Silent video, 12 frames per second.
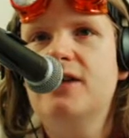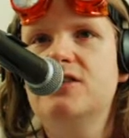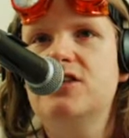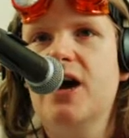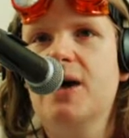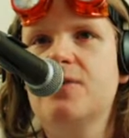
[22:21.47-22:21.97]

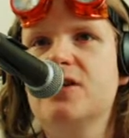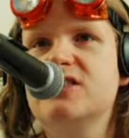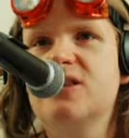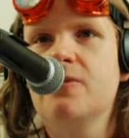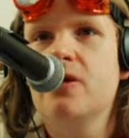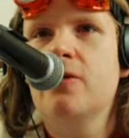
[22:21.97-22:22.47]
time that a
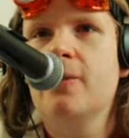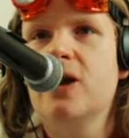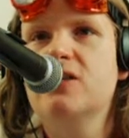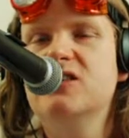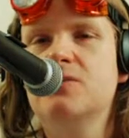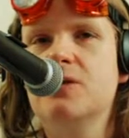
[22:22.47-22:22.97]
similar
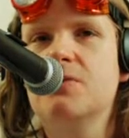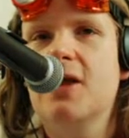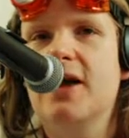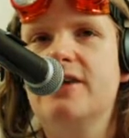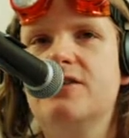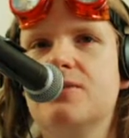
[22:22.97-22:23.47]
ability can be
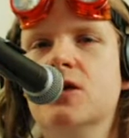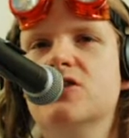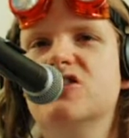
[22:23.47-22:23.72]
played.